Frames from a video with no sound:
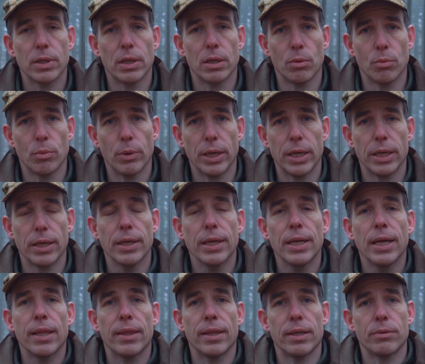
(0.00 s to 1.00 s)
in a way
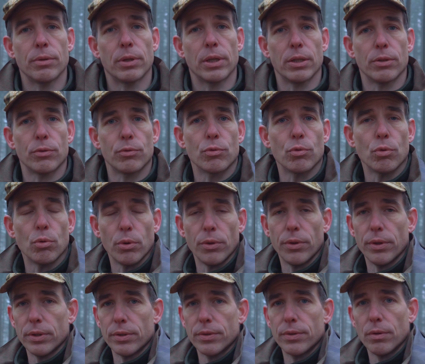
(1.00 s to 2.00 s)
that you can store
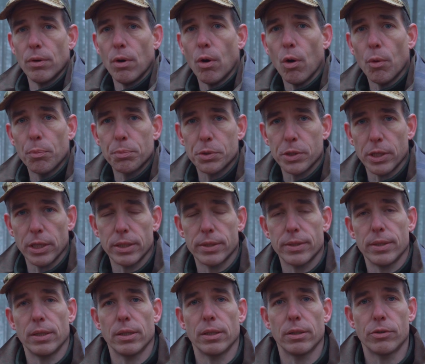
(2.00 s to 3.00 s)
these objects
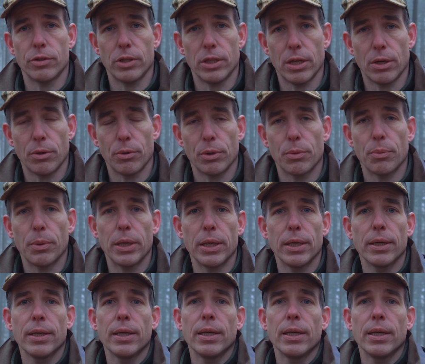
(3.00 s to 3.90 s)
in a generic way.